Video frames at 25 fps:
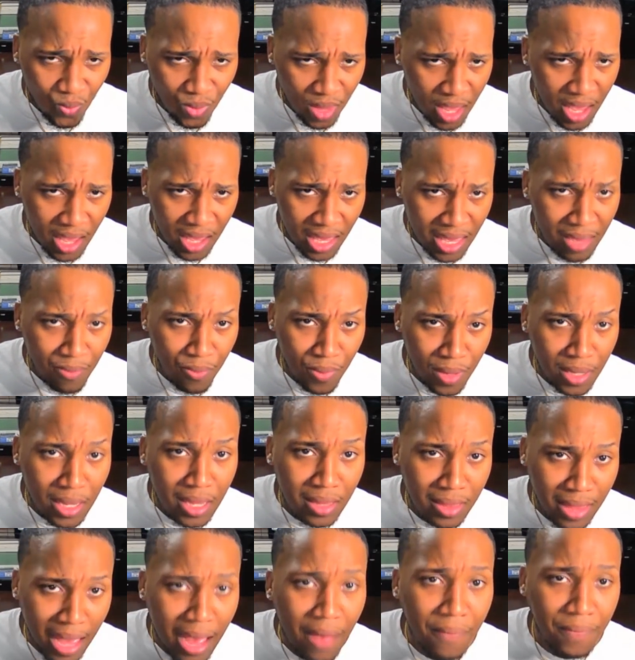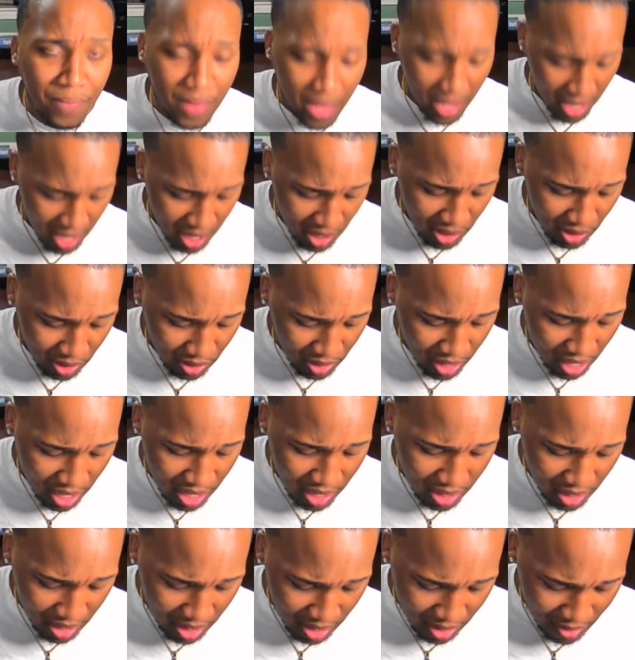that he really thought that he that he
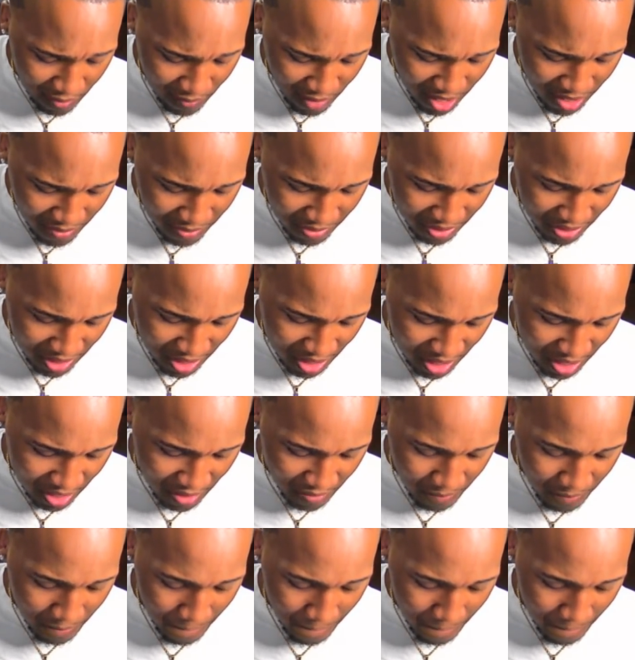could get away with that.